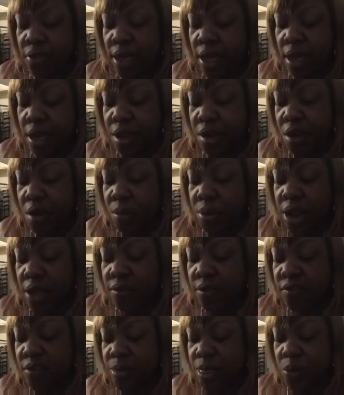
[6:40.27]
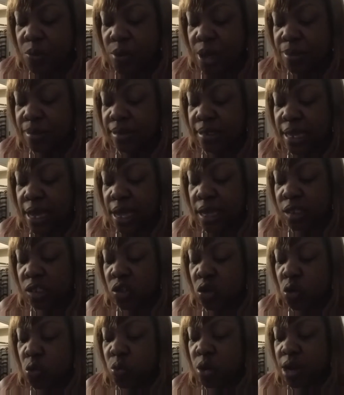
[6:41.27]
the hair, whatever, from the website.
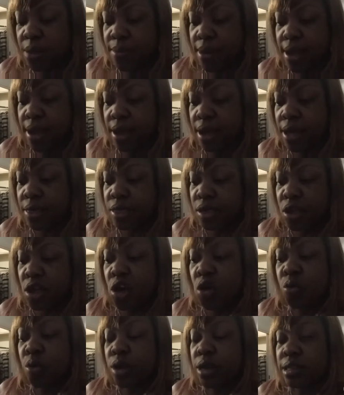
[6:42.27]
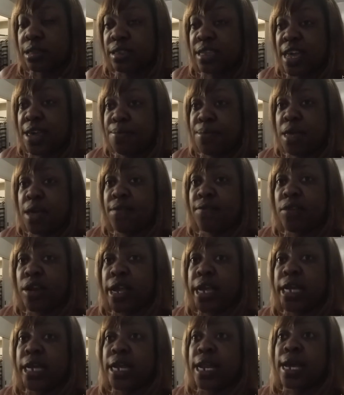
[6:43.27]
So one of my other coworkers gave me a
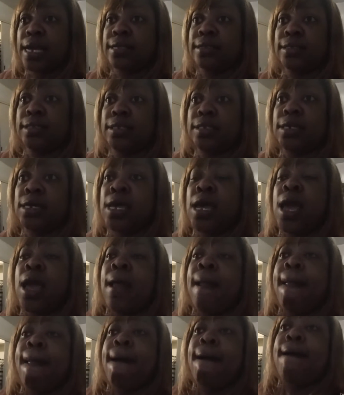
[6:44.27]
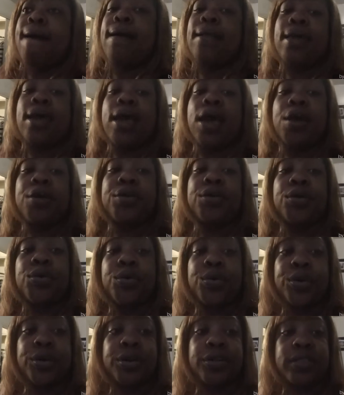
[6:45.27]
very good idea on how to
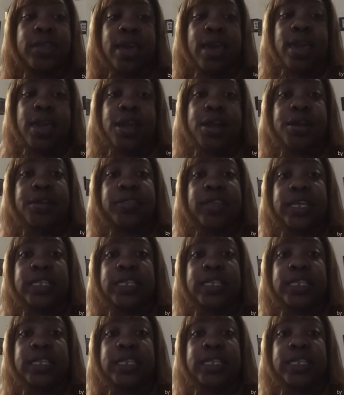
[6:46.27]
order the hair.